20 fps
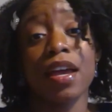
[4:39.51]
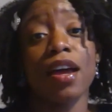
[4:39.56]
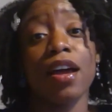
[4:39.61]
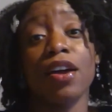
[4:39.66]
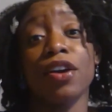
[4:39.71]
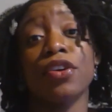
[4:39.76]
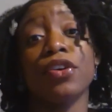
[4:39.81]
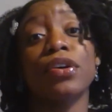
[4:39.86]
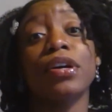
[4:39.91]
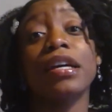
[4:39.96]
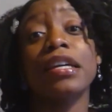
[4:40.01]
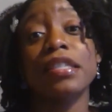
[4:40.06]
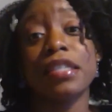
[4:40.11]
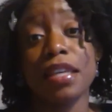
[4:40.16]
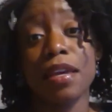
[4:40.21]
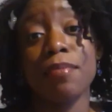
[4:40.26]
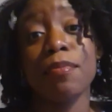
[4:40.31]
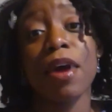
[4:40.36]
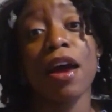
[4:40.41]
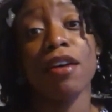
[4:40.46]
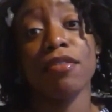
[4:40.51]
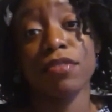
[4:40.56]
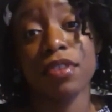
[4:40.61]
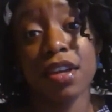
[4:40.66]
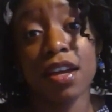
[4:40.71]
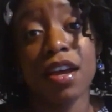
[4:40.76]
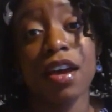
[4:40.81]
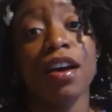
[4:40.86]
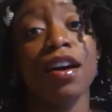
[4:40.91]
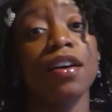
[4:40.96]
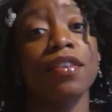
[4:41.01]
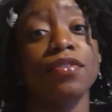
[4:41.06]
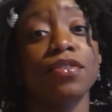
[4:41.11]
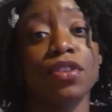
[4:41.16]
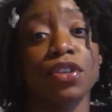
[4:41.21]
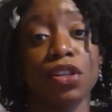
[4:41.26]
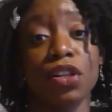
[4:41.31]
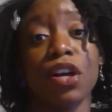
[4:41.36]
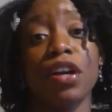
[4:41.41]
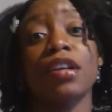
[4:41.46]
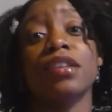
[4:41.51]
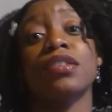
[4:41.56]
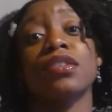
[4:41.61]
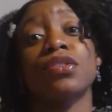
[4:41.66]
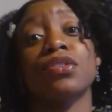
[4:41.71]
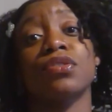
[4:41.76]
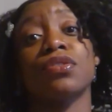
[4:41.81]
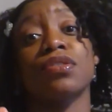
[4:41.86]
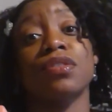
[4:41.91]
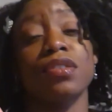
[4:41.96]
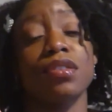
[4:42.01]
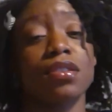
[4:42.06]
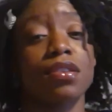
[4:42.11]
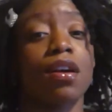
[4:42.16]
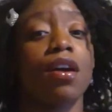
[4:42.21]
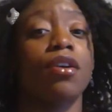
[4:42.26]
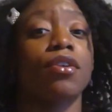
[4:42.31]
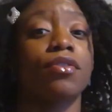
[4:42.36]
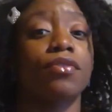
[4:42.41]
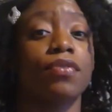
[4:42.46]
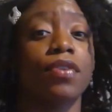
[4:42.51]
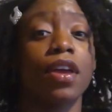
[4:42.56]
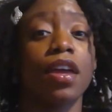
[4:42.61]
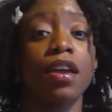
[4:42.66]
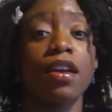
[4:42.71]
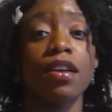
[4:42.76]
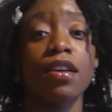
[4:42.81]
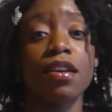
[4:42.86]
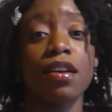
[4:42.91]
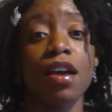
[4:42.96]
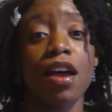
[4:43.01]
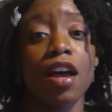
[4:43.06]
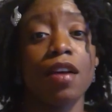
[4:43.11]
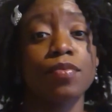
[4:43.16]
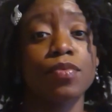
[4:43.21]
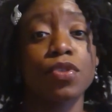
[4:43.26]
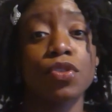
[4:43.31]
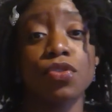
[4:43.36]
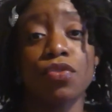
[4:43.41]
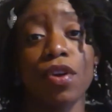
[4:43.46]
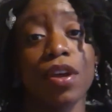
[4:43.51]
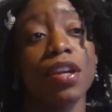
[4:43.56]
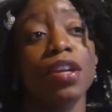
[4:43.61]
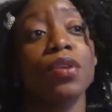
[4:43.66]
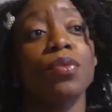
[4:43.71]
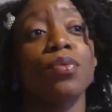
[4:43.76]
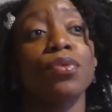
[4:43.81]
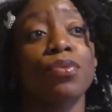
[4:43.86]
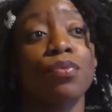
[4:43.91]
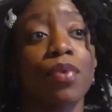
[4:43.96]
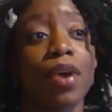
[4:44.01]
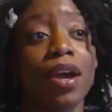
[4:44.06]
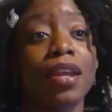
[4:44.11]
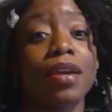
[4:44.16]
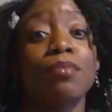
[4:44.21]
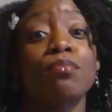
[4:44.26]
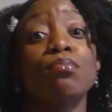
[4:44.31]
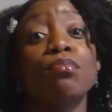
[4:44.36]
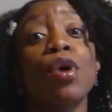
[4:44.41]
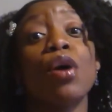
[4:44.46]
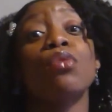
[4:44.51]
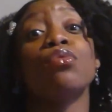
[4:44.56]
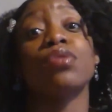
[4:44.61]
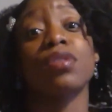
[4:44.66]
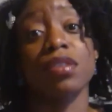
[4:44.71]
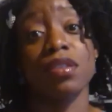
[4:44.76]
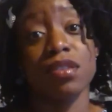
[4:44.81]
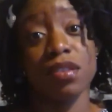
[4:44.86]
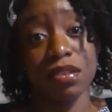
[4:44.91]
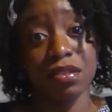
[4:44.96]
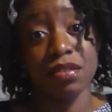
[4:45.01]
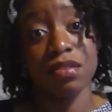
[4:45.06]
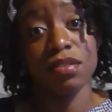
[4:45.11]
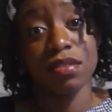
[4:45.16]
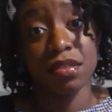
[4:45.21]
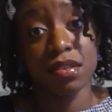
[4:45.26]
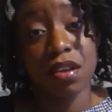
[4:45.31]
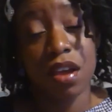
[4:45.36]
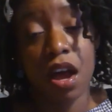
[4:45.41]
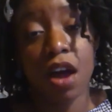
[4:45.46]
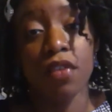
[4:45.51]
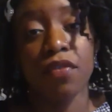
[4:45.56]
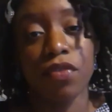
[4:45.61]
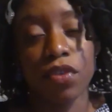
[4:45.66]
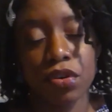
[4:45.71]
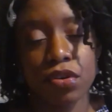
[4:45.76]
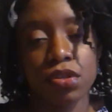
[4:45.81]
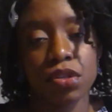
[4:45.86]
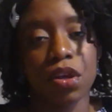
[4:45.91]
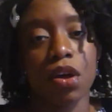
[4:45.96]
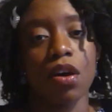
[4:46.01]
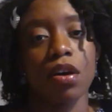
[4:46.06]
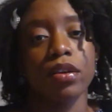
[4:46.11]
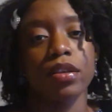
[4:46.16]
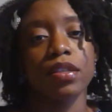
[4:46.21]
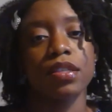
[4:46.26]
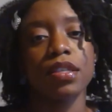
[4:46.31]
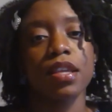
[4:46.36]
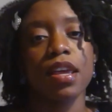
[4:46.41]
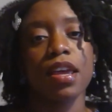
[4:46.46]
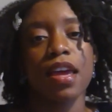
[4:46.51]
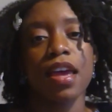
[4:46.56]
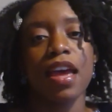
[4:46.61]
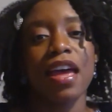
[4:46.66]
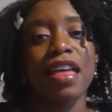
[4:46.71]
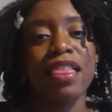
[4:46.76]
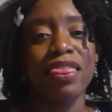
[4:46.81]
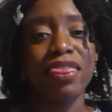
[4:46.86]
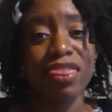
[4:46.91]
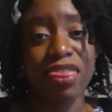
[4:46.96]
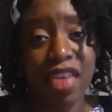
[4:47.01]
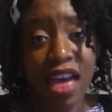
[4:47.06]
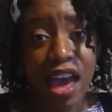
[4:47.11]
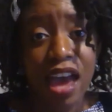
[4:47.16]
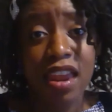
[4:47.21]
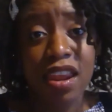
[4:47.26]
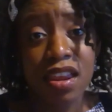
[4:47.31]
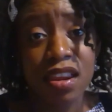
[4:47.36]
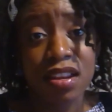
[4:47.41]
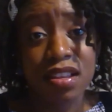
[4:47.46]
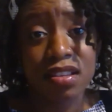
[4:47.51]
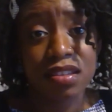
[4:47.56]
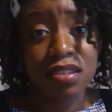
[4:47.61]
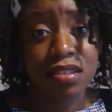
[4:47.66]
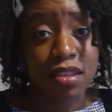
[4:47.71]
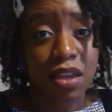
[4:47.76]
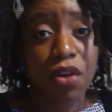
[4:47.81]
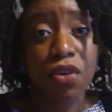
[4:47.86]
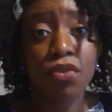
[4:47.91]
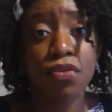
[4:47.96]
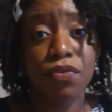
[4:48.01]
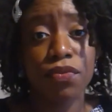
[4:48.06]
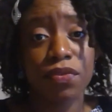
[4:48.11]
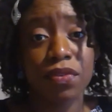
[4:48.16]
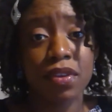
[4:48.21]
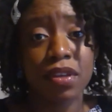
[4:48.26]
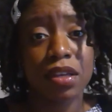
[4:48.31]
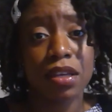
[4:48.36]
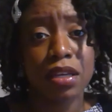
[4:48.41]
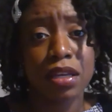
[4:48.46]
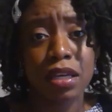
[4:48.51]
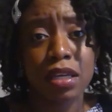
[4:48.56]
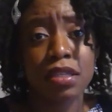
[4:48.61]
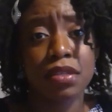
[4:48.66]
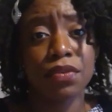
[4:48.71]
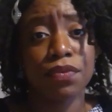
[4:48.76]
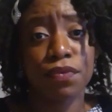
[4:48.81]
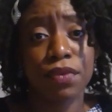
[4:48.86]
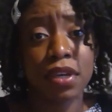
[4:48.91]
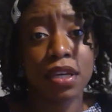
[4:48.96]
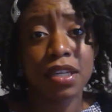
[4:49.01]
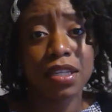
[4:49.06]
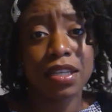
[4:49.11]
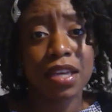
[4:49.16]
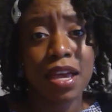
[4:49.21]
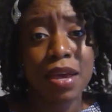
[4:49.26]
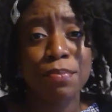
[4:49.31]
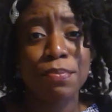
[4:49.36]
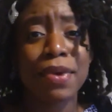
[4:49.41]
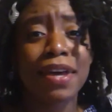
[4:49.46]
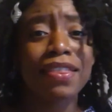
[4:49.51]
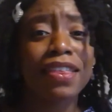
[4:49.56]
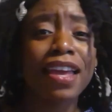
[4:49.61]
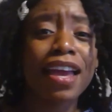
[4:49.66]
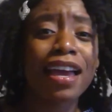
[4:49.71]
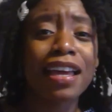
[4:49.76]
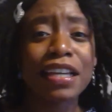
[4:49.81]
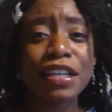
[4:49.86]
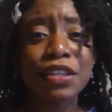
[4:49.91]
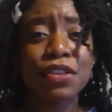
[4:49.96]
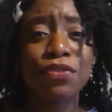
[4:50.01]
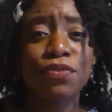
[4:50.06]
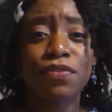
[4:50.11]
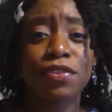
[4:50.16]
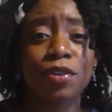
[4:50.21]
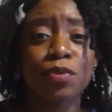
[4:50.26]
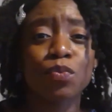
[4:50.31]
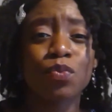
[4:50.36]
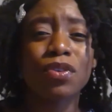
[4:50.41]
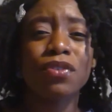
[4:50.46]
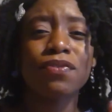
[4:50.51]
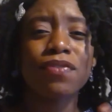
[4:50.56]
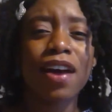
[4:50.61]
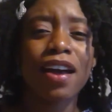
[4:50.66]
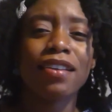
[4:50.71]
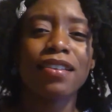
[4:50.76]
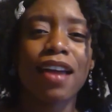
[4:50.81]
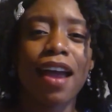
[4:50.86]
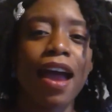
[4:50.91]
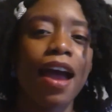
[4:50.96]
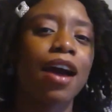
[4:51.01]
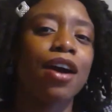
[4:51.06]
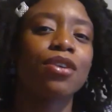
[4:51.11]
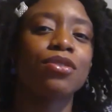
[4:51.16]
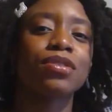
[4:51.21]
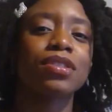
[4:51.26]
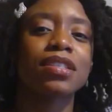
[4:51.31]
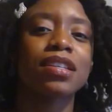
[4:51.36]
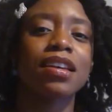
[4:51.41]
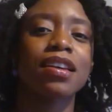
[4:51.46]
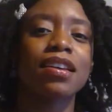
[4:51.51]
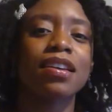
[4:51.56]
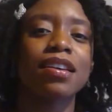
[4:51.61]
a crazy amount of the Clark sisters' discography. She's credited with writing most of their songs, and that in itself is a feat. By the end of the film, we find out